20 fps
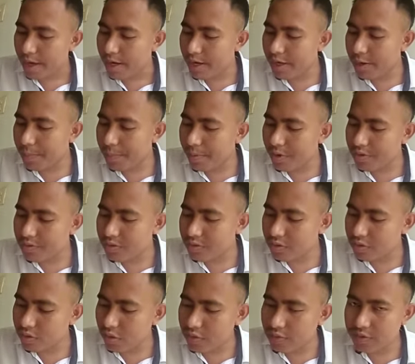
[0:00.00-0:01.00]
in the
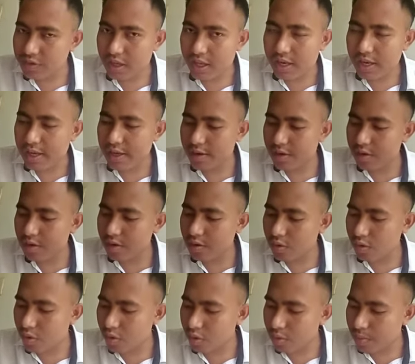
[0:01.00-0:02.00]
presence of sunlight in
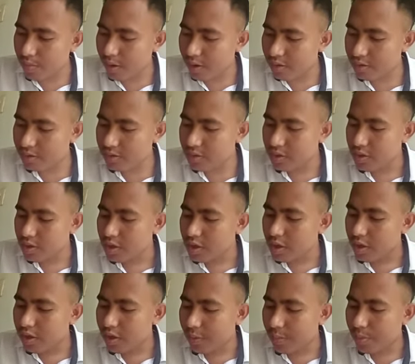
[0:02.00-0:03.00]
chloroplast.
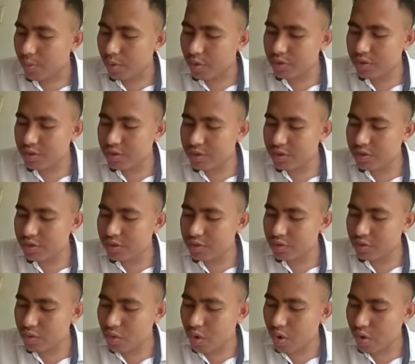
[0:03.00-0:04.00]
The process is
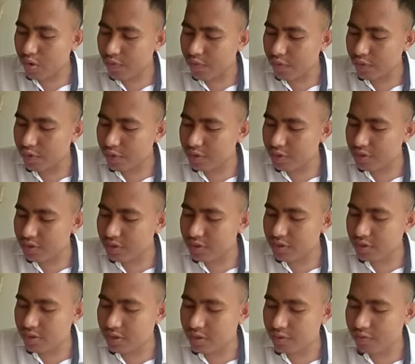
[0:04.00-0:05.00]
called
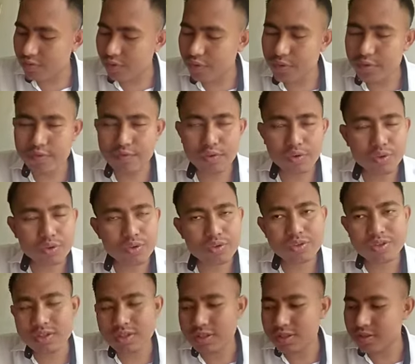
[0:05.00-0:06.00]

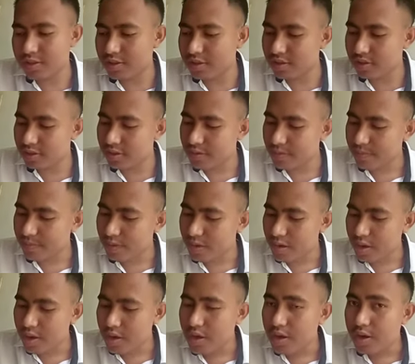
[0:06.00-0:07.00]
photosynthesis.
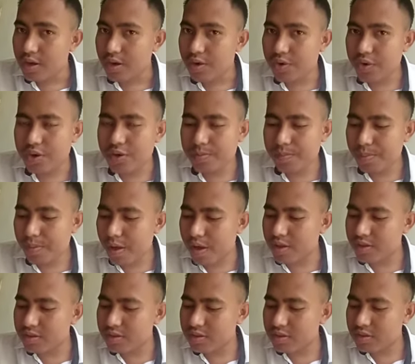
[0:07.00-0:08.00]
Green
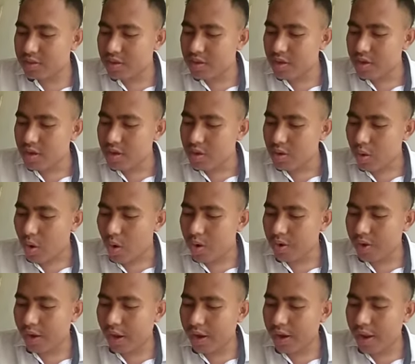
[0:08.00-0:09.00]
plants
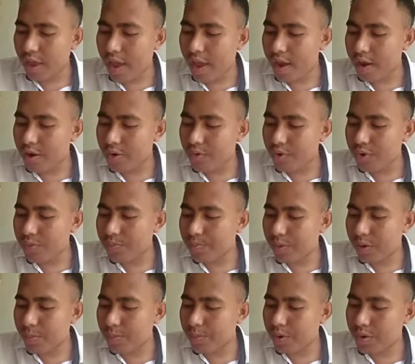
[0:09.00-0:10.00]
contain a green
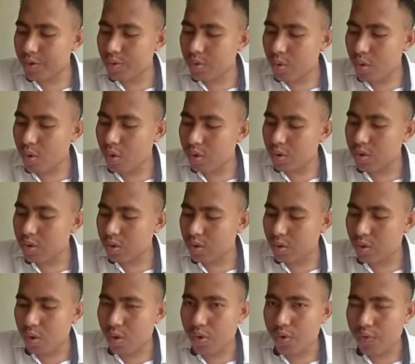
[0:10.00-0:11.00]
pigment called
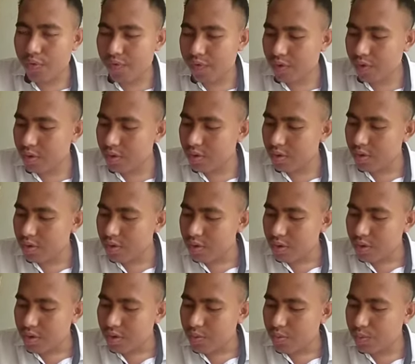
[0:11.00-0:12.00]
chlorophyll,
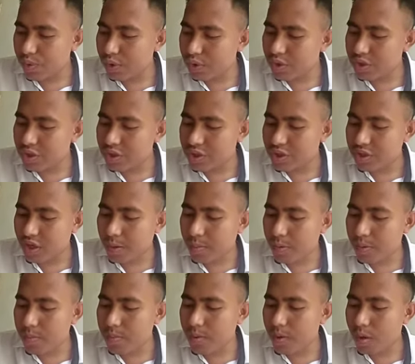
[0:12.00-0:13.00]
which is
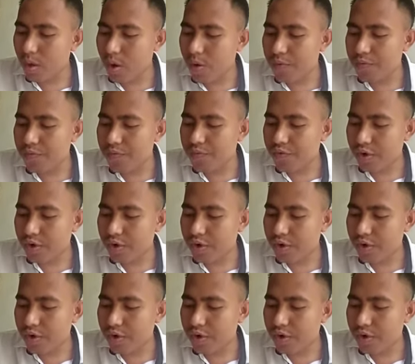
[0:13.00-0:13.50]
capable of